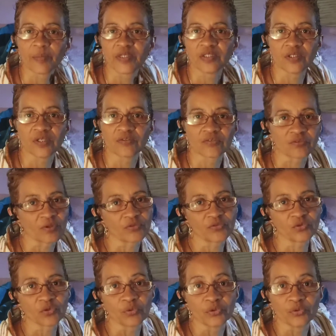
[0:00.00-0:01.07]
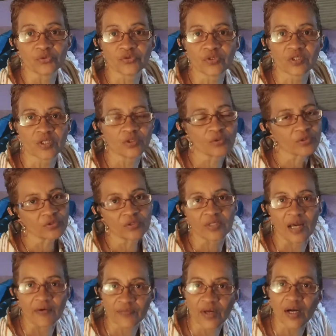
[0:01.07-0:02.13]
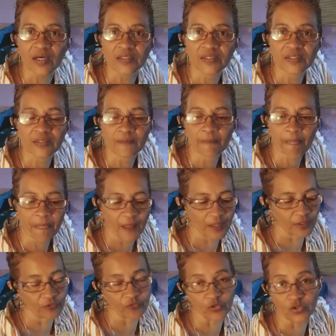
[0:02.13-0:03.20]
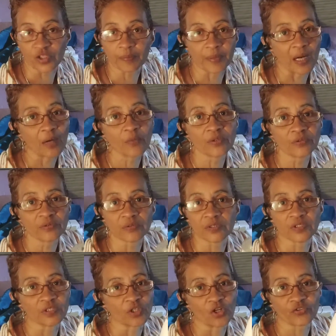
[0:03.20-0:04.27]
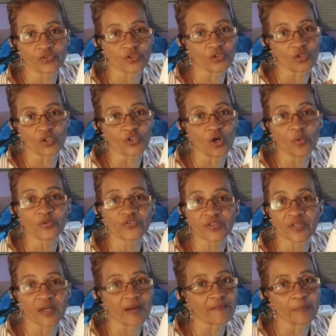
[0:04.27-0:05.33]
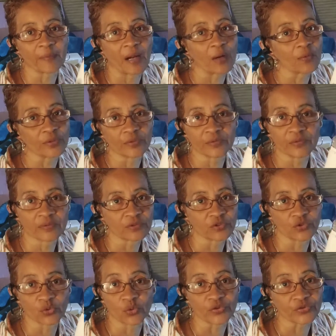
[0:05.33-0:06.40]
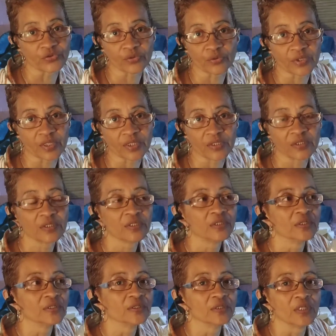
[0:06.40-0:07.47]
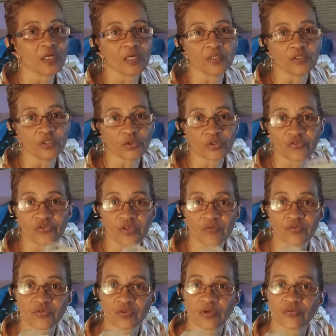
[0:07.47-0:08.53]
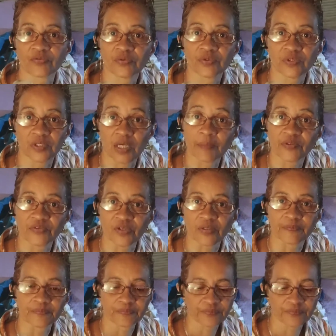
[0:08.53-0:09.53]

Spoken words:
how many days, as long as you don't use it, and you can have that. And if you need power, it always going to have a power source, okay? And you can save yourself the Amazon.